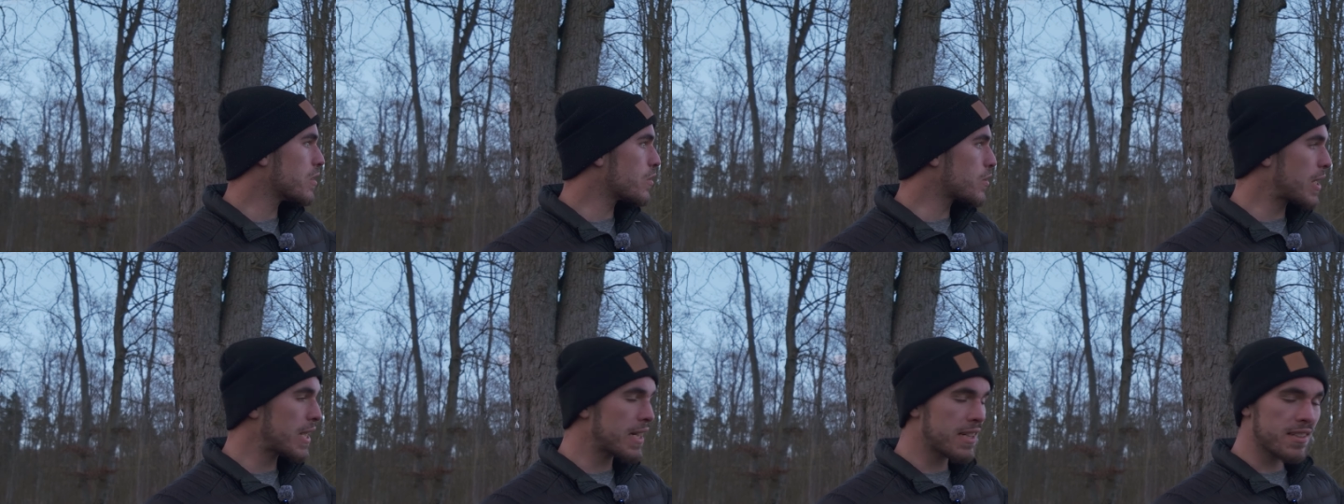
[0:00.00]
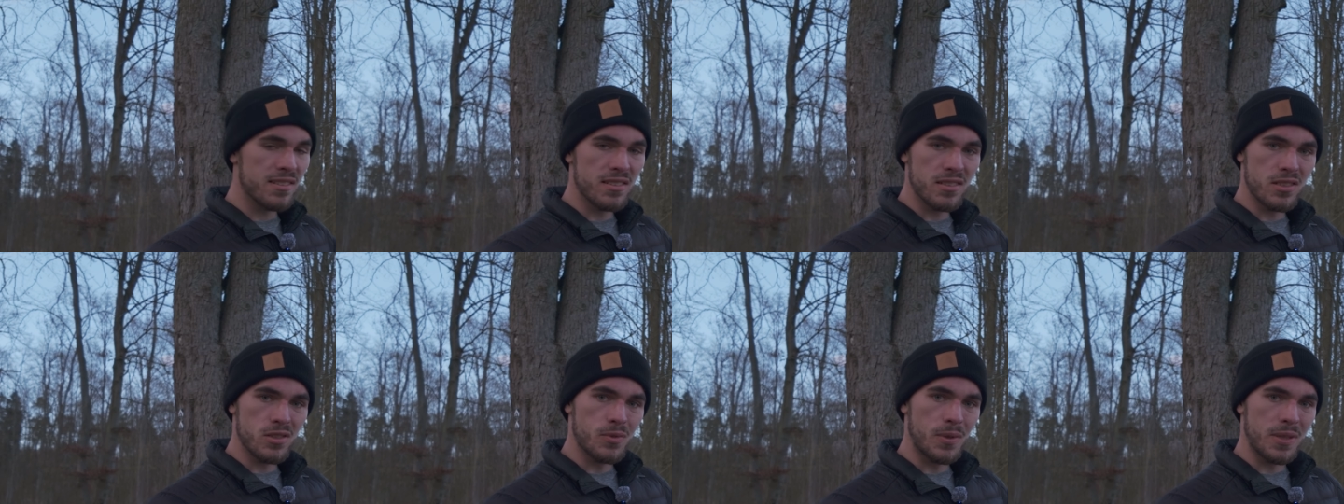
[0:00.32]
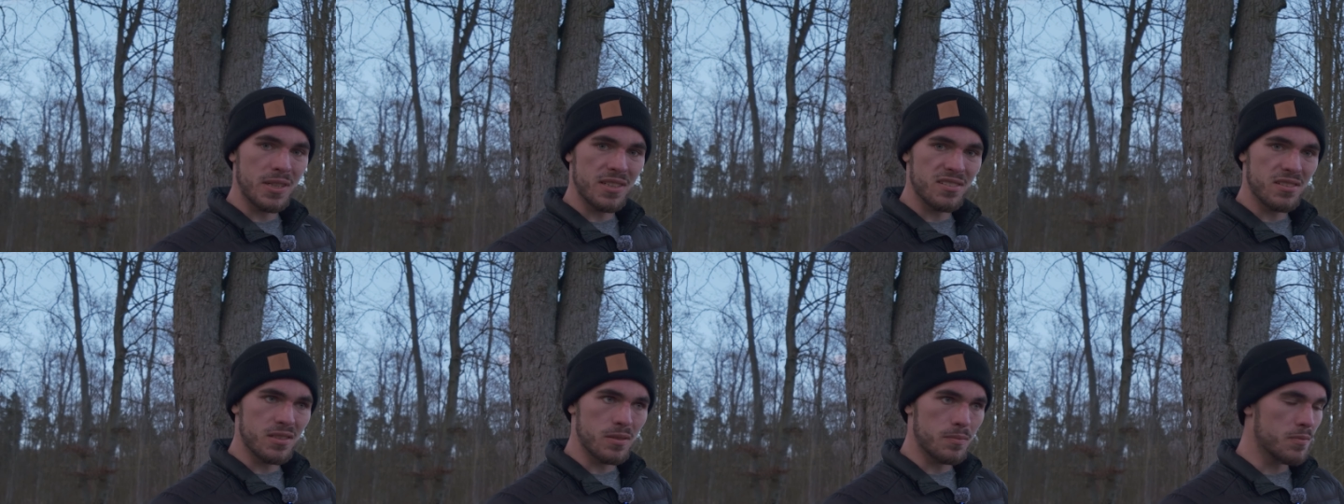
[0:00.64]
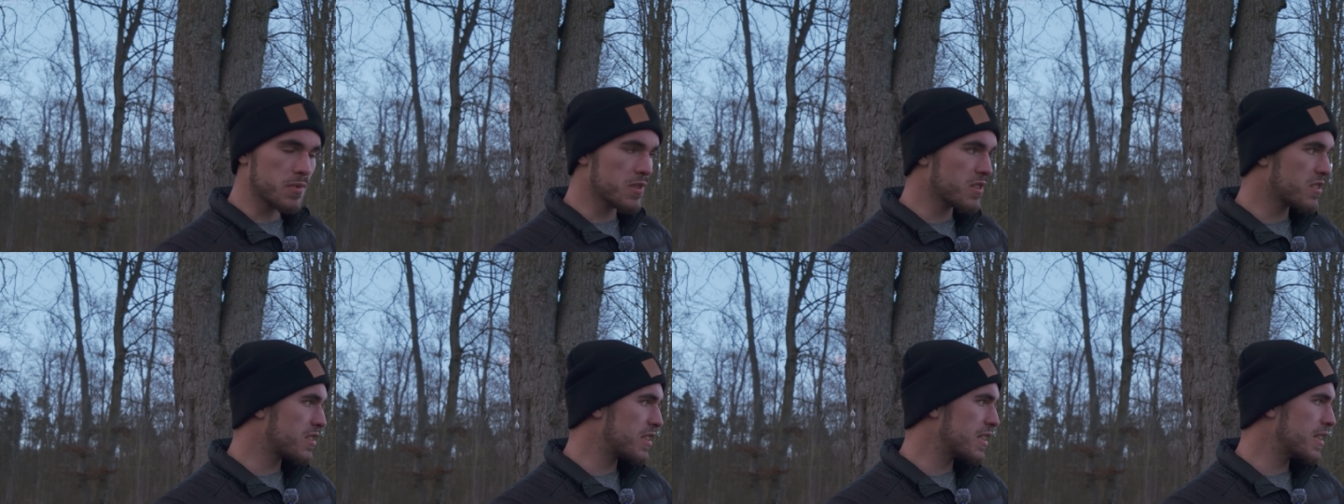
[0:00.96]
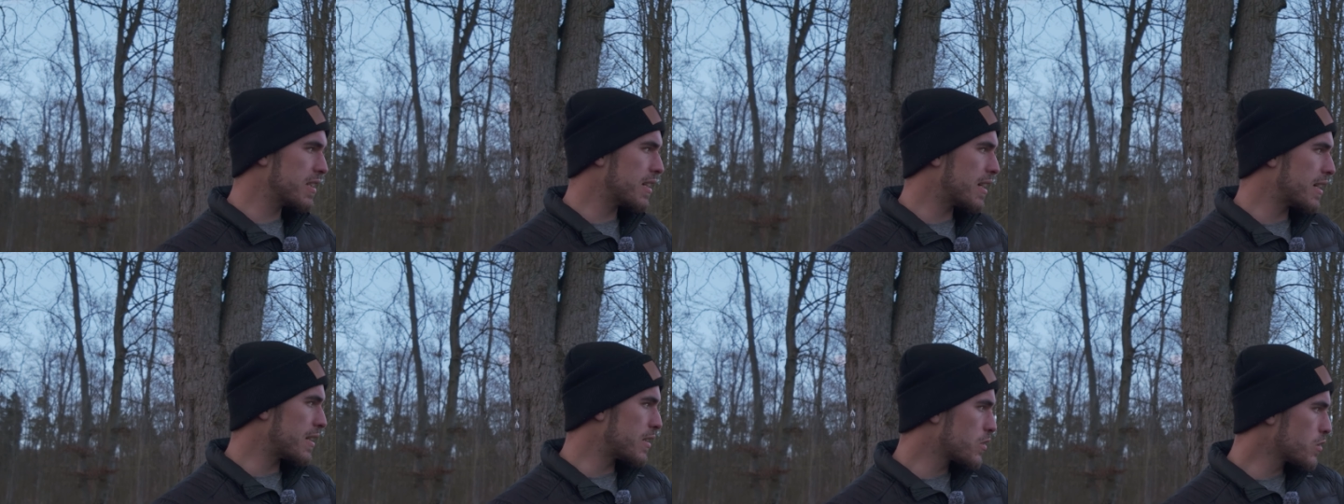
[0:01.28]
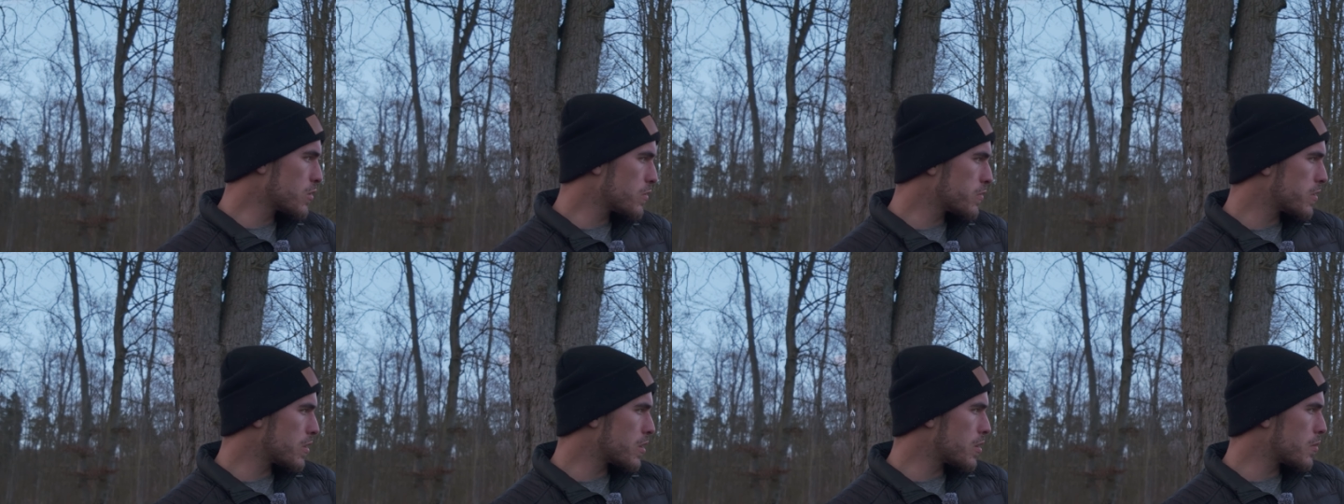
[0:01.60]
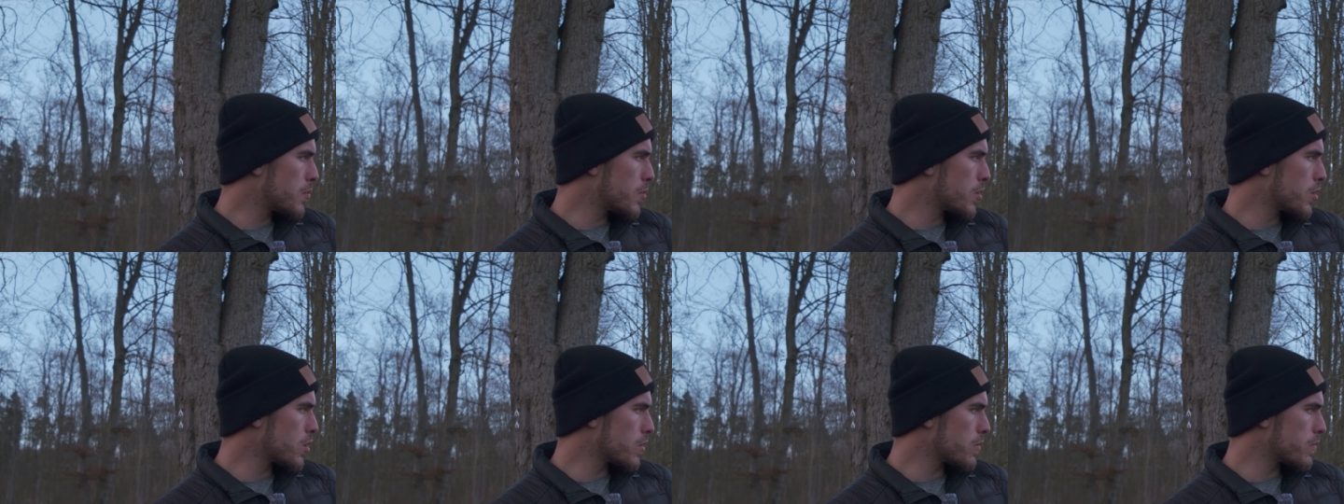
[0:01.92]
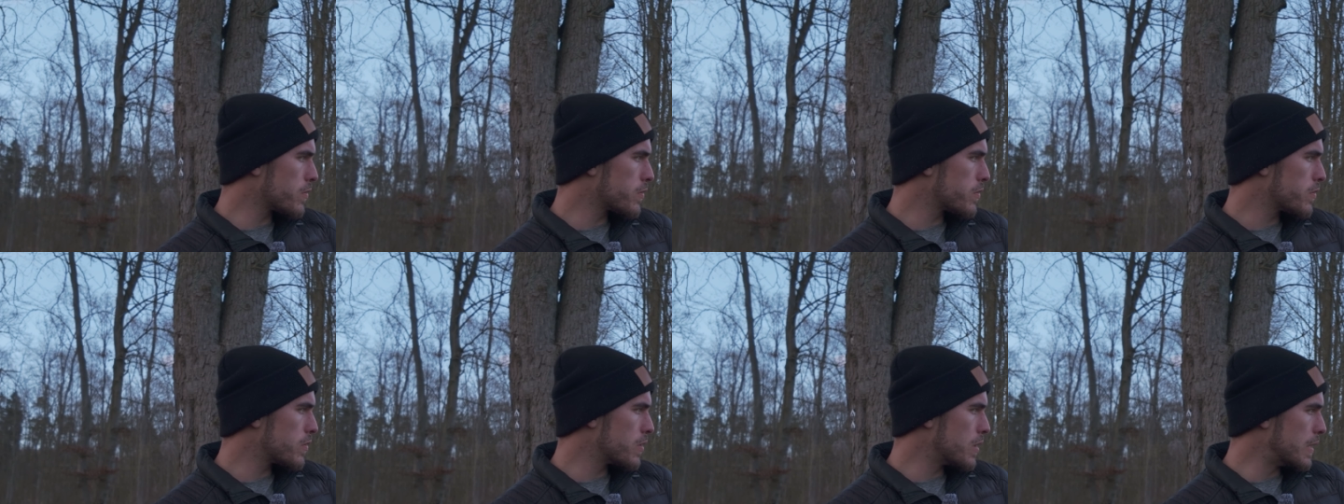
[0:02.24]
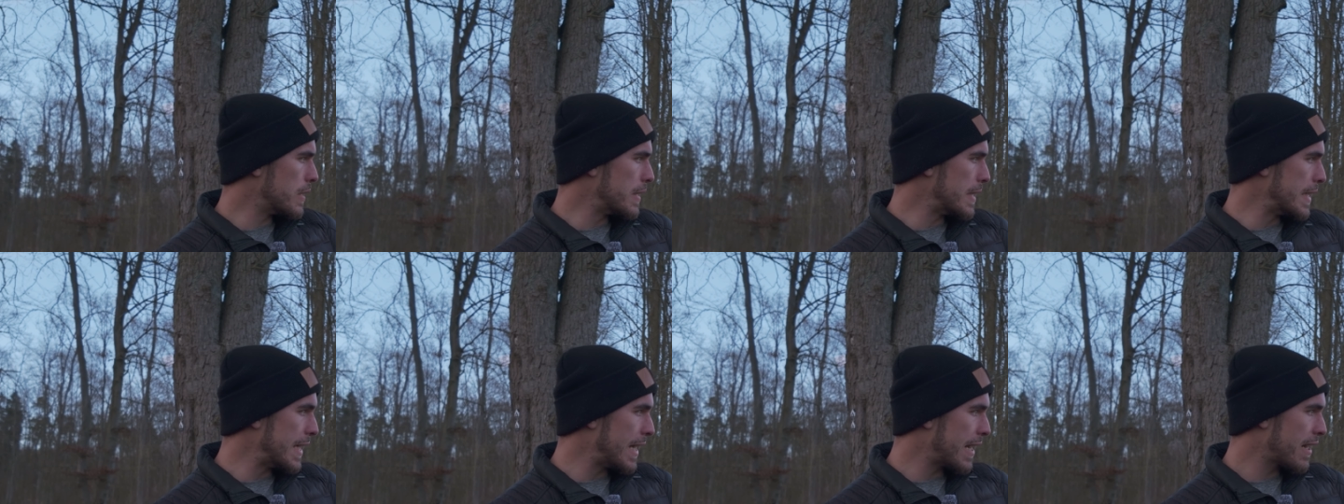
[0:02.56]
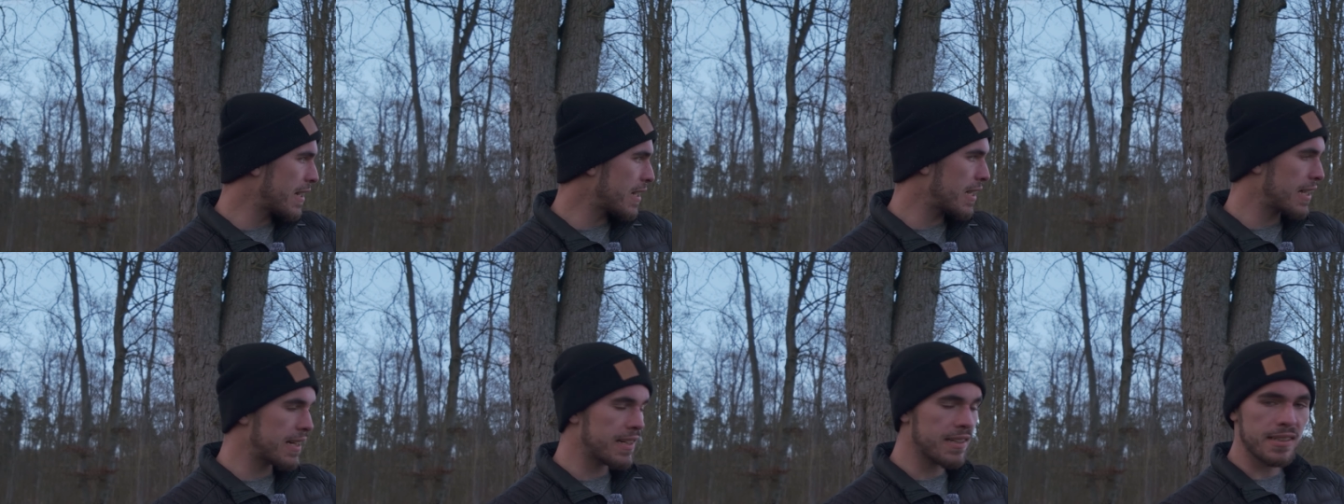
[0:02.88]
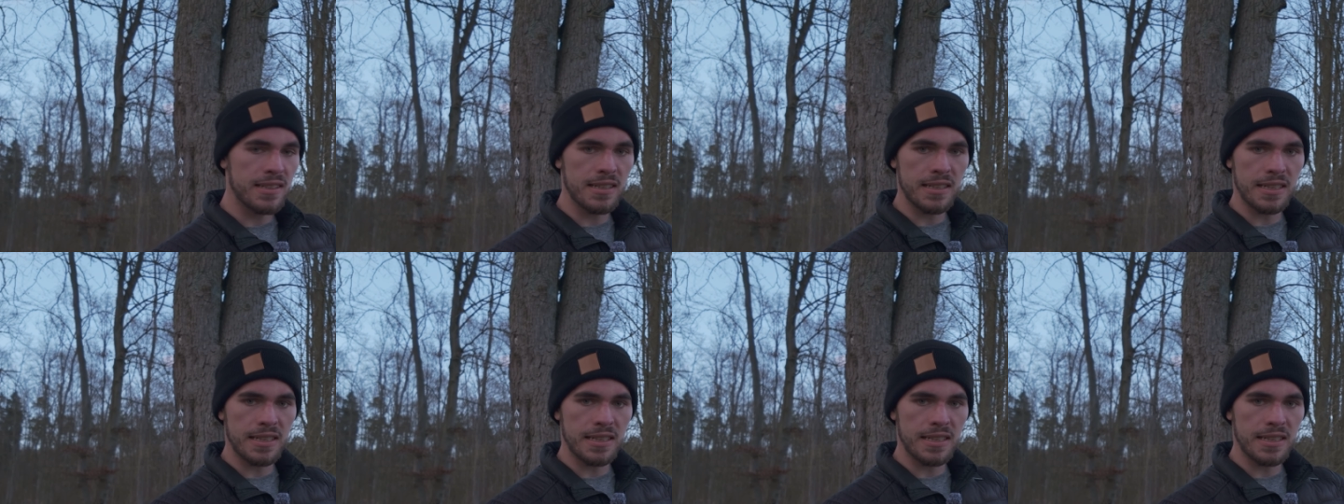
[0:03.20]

Now again, this is quite a simple scene. I do have a little bit of leading line,